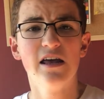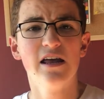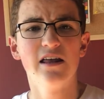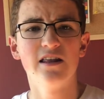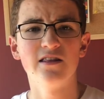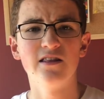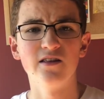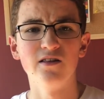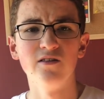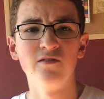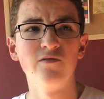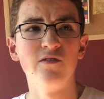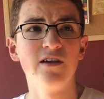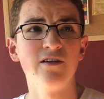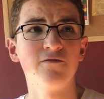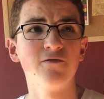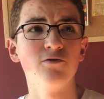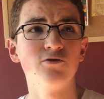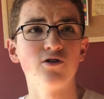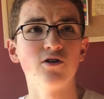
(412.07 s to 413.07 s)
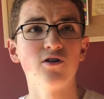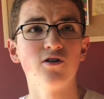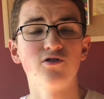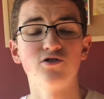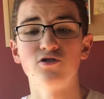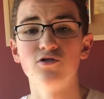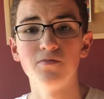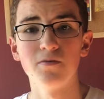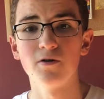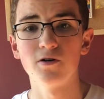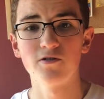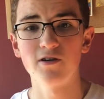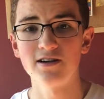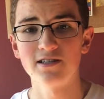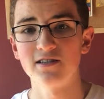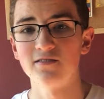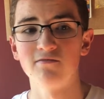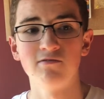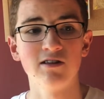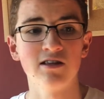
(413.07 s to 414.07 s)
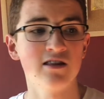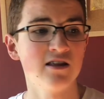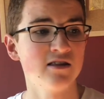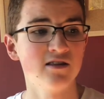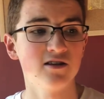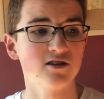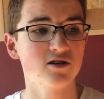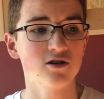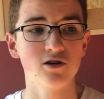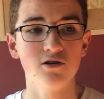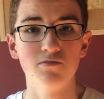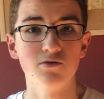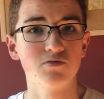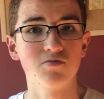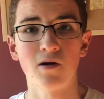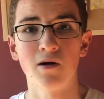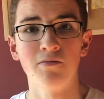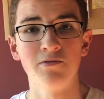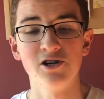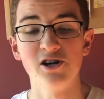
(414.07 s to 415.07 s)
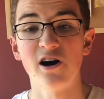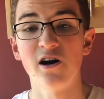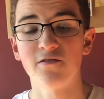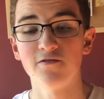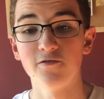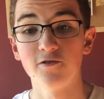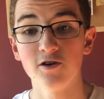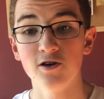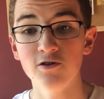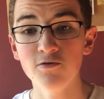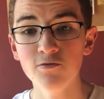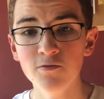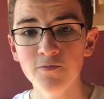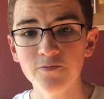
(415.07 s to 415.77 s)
if you turn super aggressively, then this cube is probably not for you.